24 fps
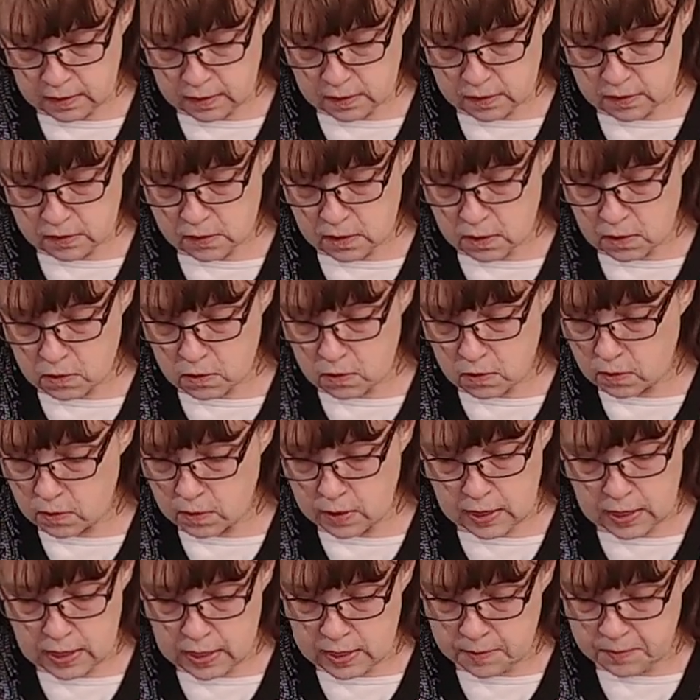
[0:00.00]
So
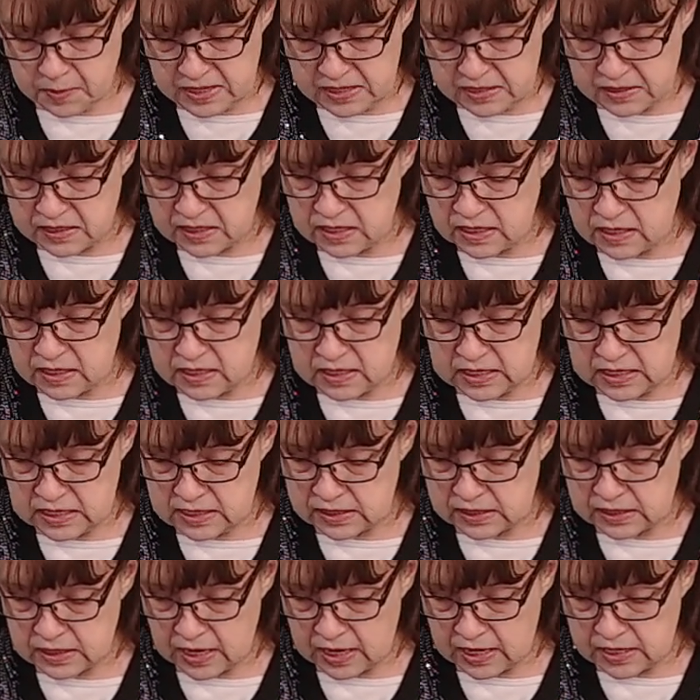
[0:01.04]
A, B, C, and D
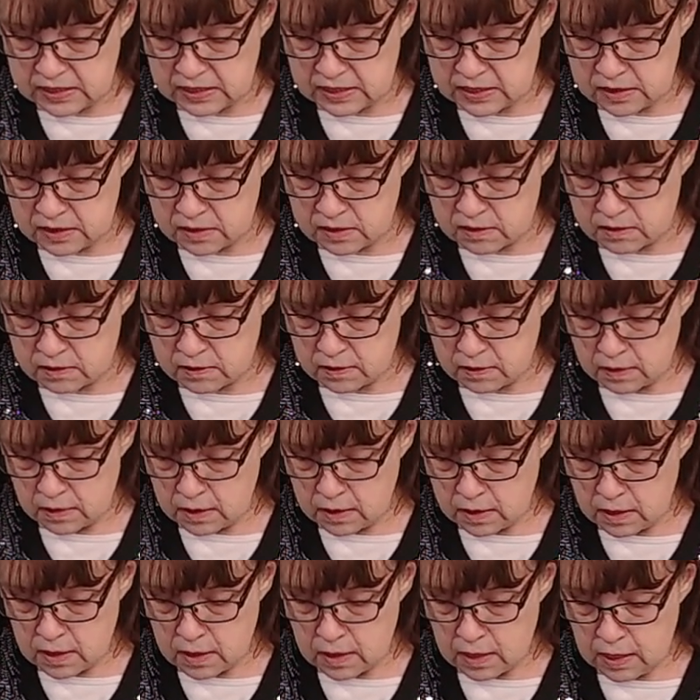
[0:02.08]
sizes,
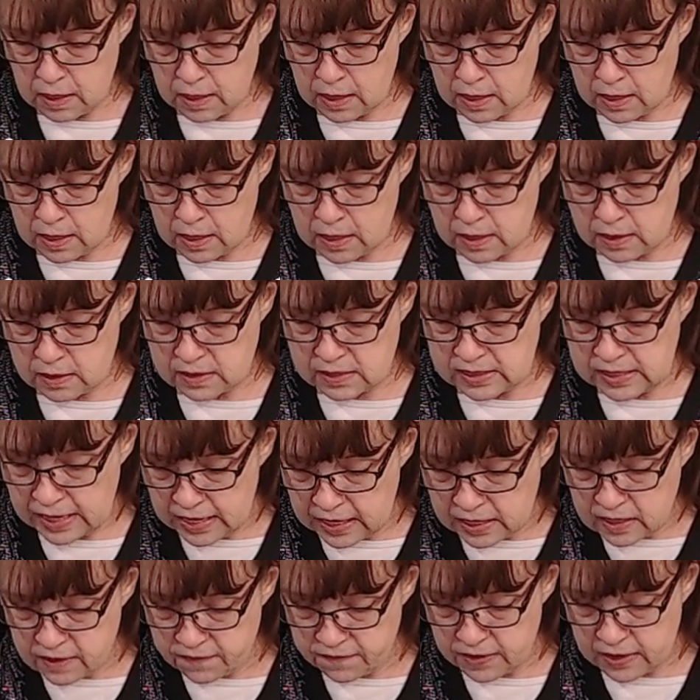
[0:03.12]
and
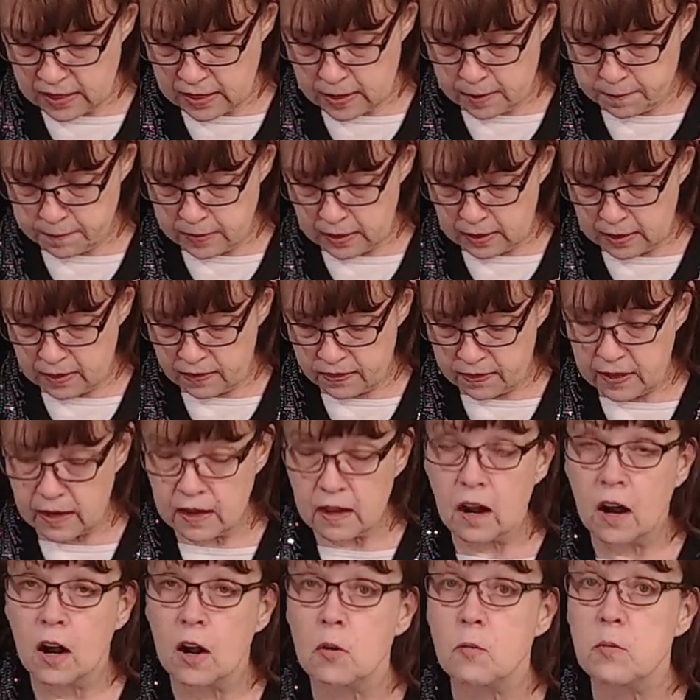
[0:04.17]
10 of them, and they
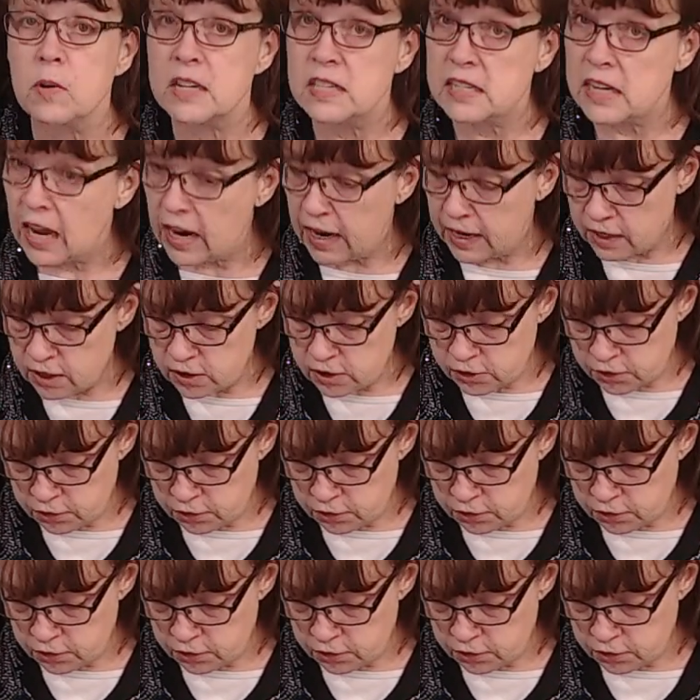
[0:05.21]
are retired